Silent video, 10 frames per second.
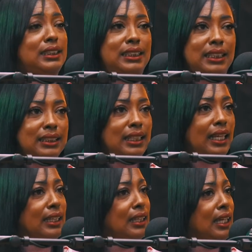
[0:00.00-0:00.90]
Just
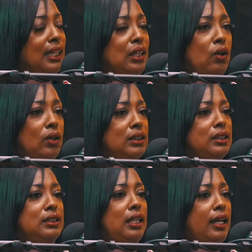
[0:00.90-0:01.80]
like that. He lost
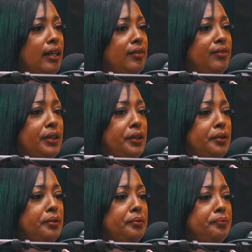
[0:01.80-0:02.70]
his life.
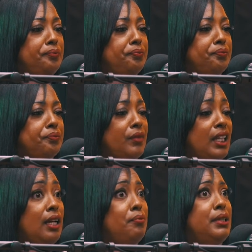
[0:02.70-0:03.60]
Um,
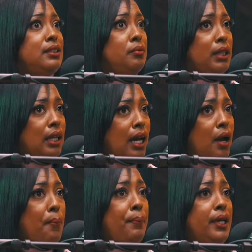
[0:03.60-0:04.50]
and I miss him a
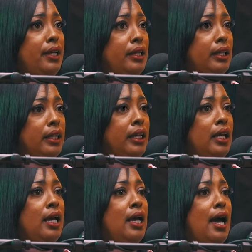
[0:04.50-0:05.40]
lot. But
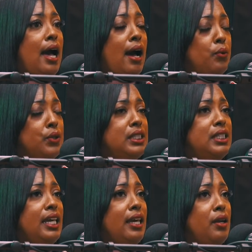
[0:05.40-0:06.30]
I will
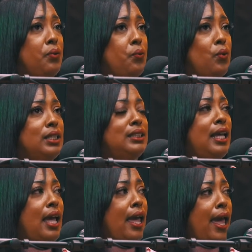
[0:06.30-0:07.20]
say once
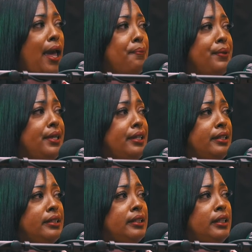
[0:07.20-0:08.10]
that
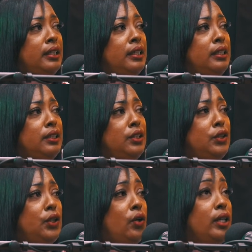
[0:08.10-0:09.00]
happened,
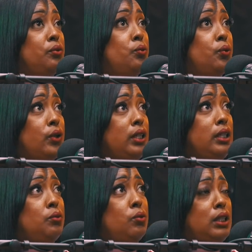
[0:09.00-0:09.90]
you know, it
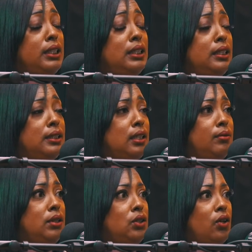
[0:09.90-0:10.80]
really, really did
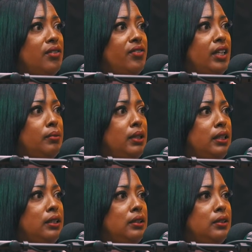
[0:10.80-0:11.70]
something to our
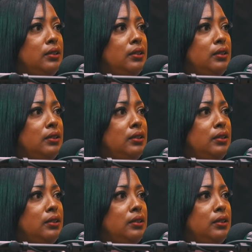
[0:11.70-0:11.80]
family.